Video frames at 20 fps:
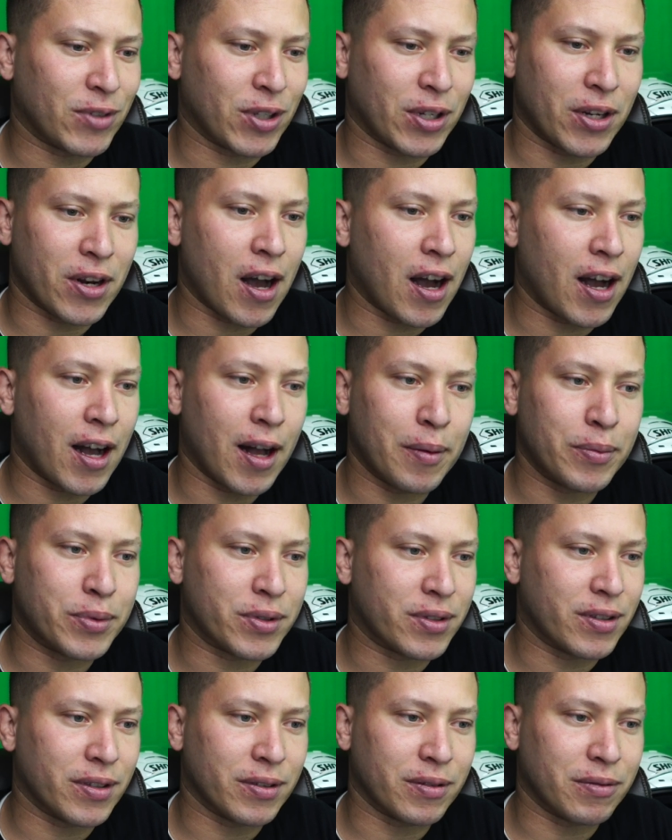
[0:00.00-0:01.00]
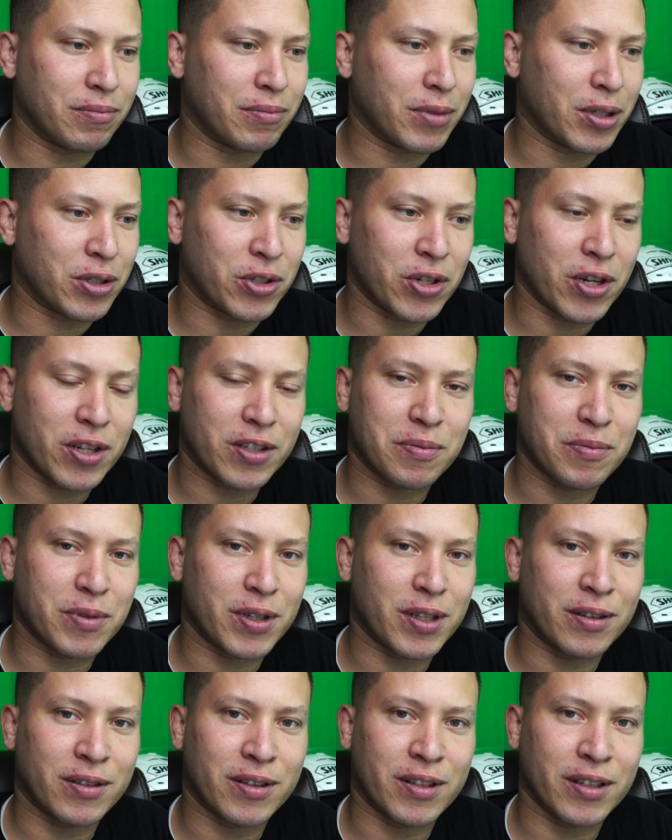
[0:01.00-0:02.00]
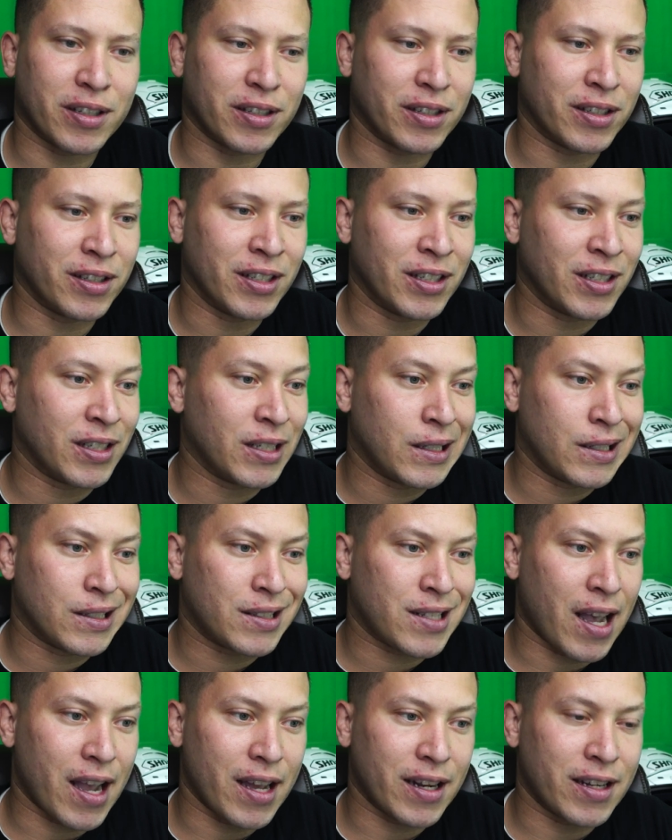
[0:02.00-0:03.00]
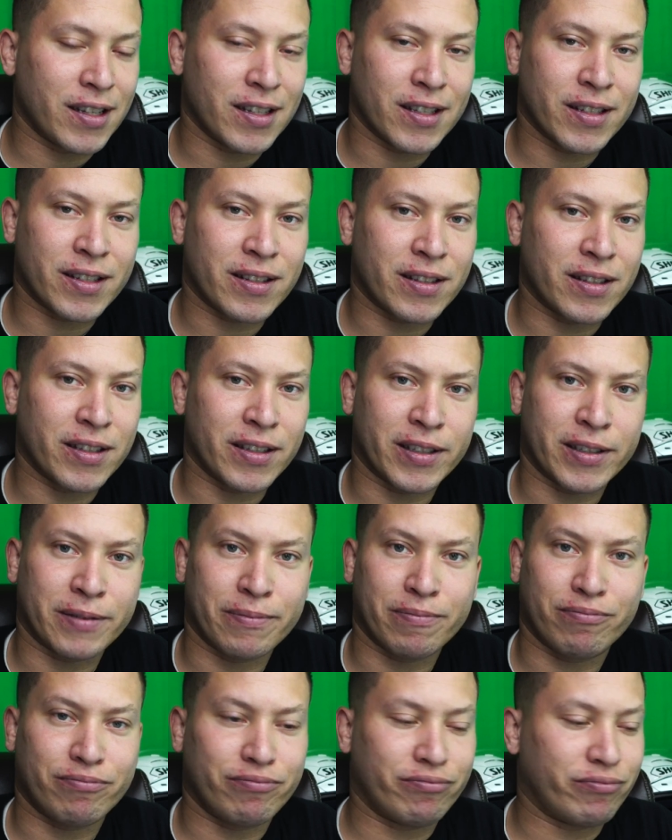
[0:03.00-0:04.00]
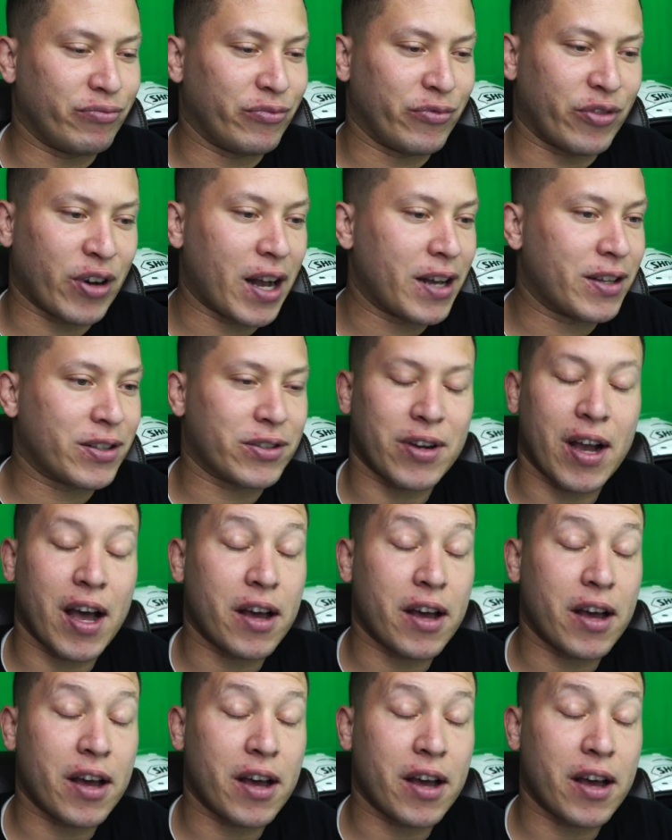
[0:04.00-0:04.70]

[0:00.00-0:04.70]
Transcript: knobs, the adjustment, the tightness, the visor.